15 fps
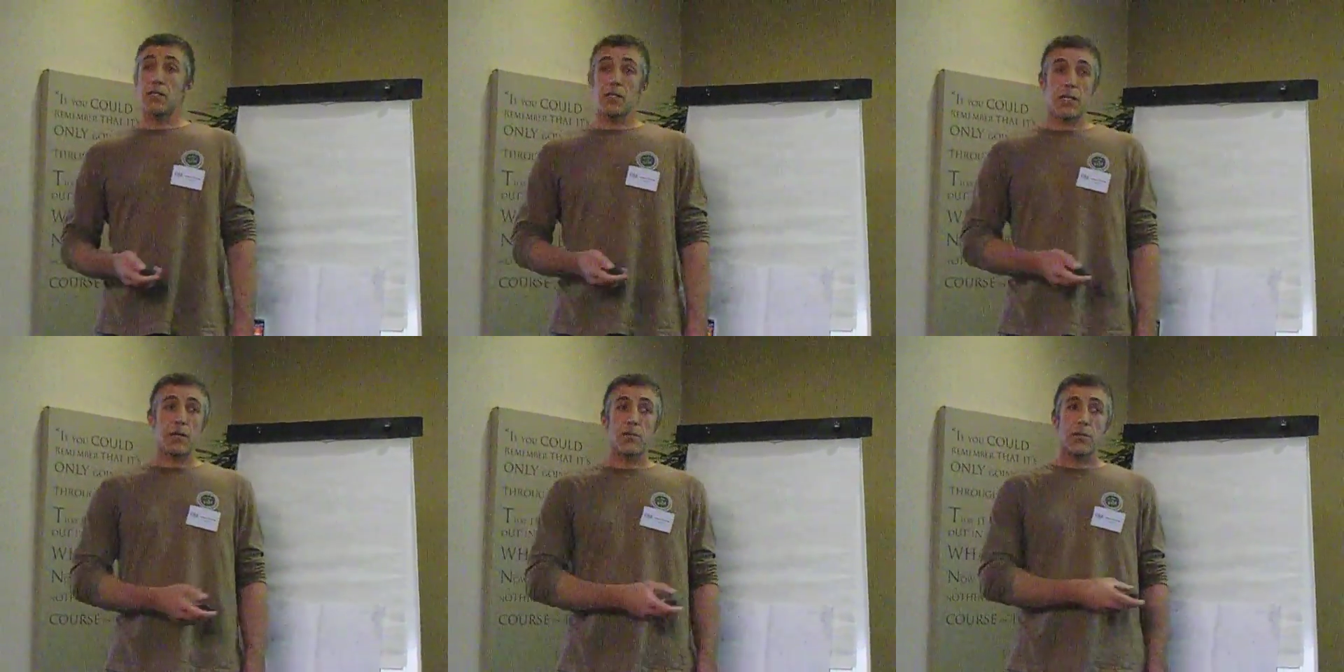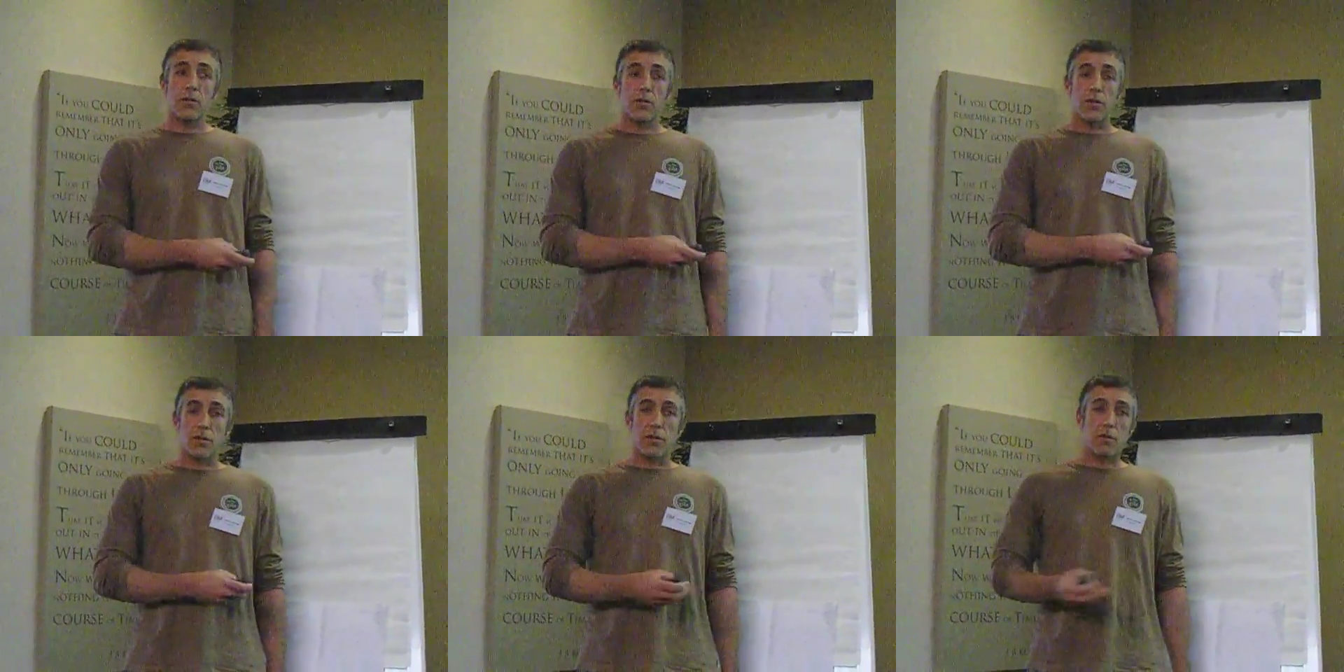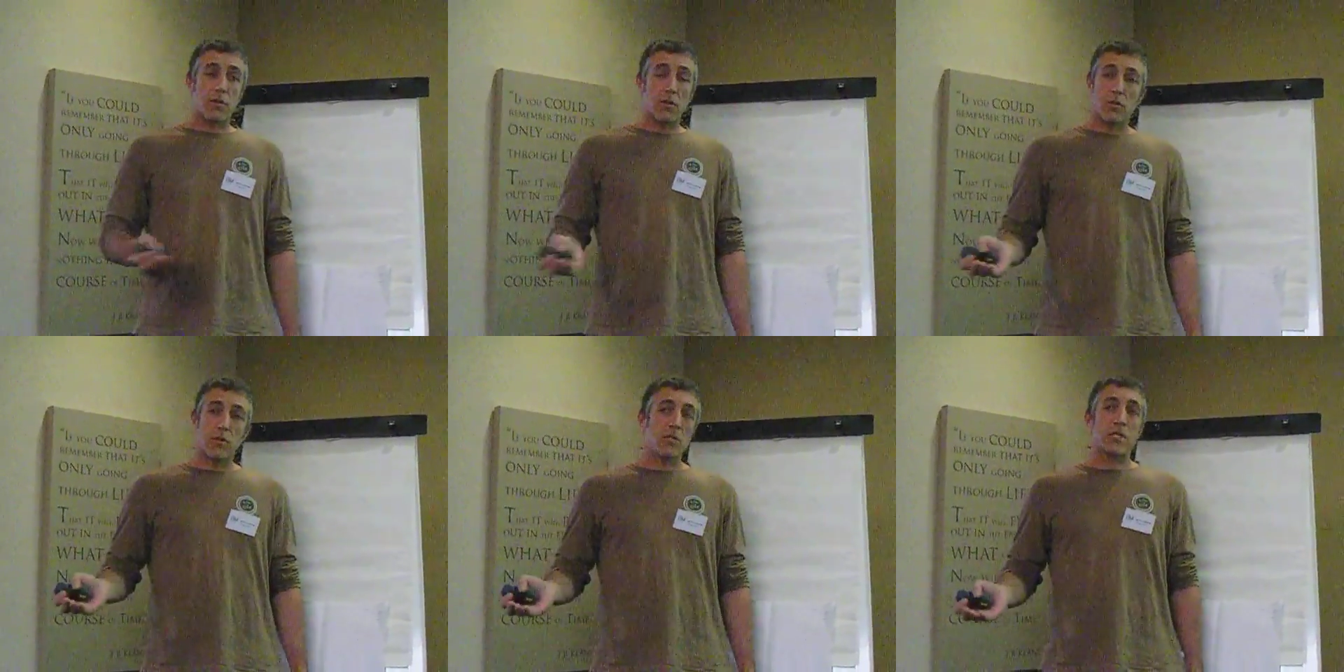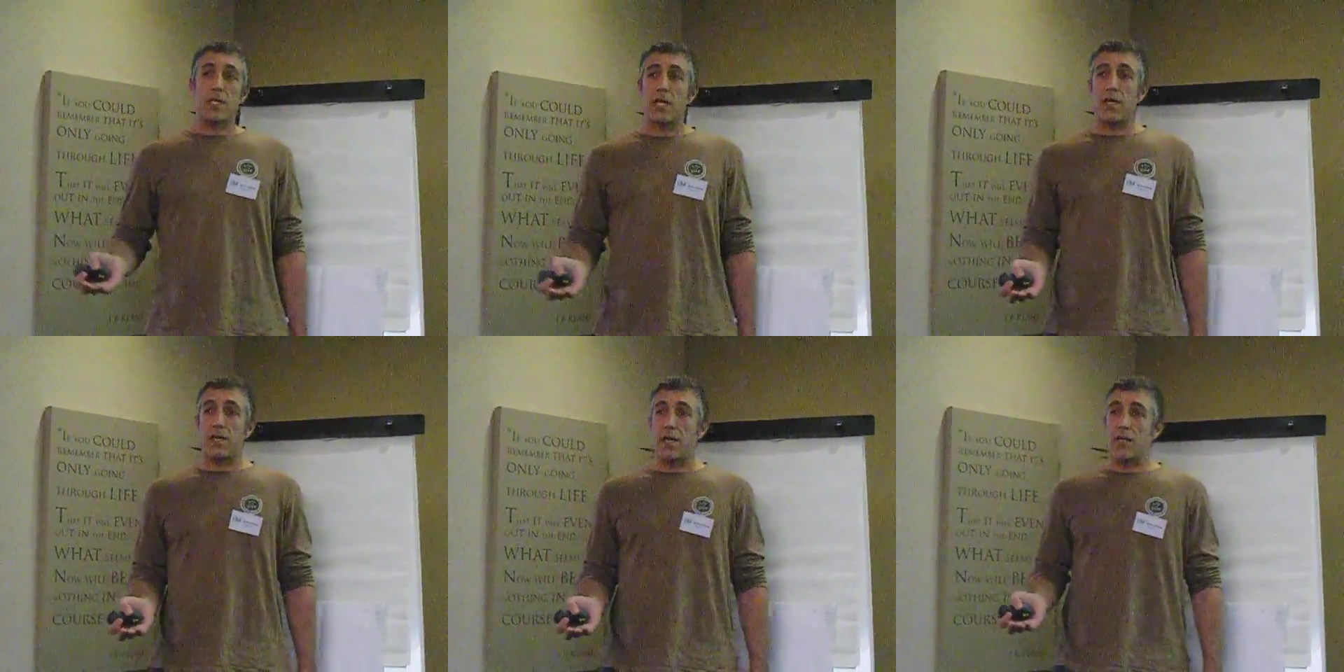it's like, no one wants
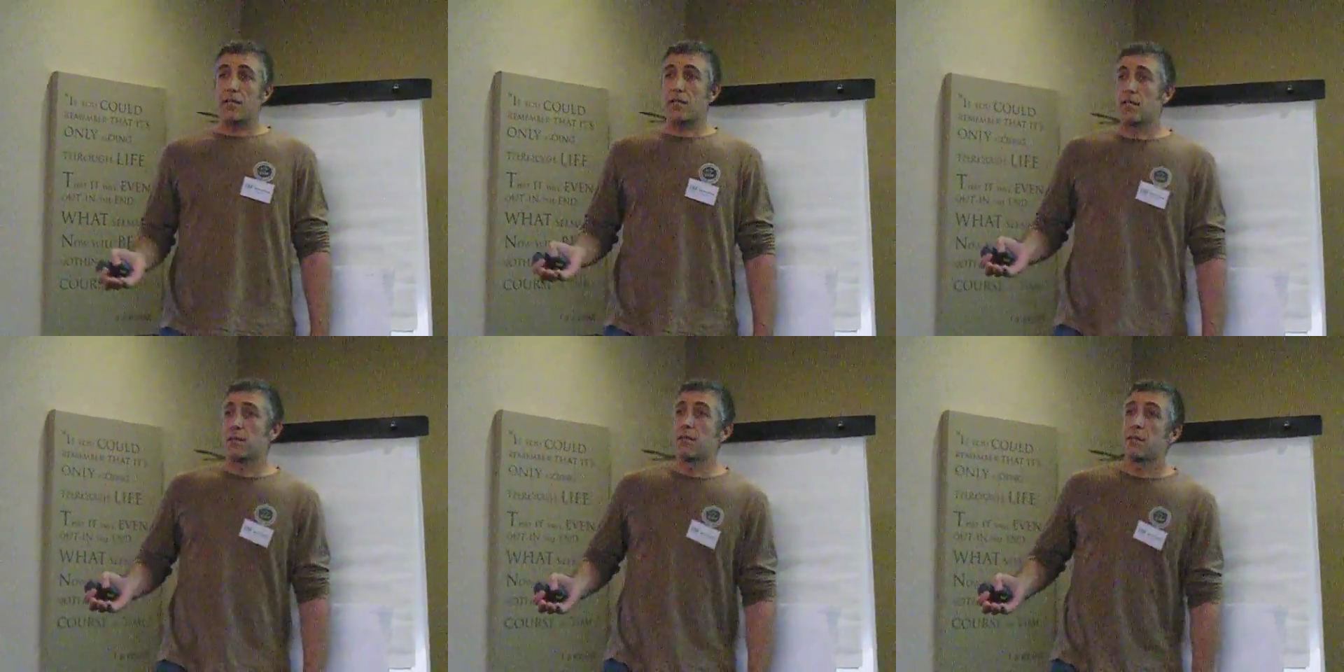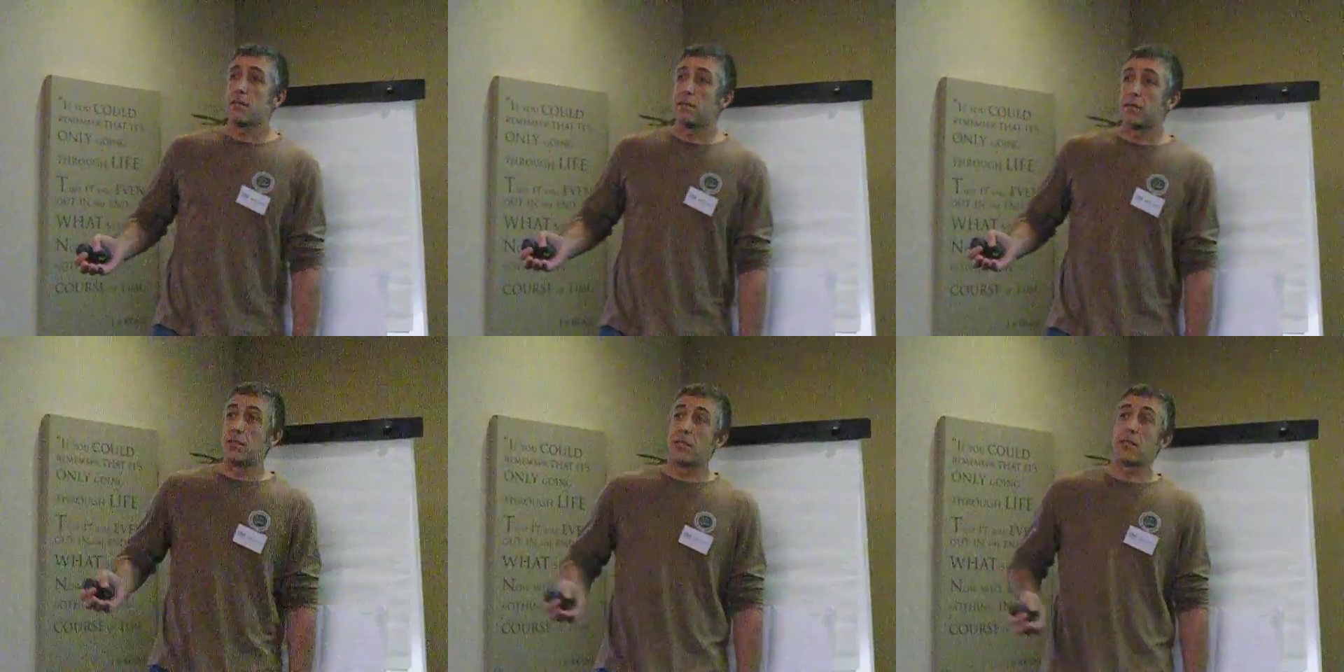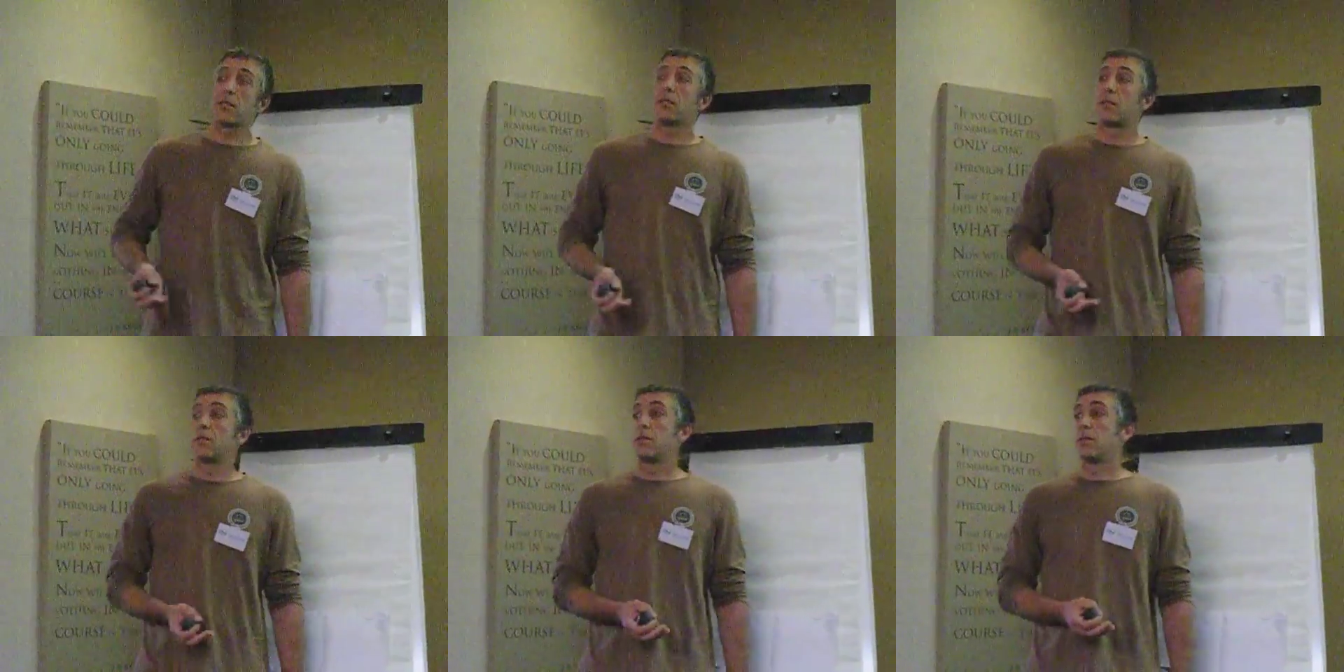to hear that, right?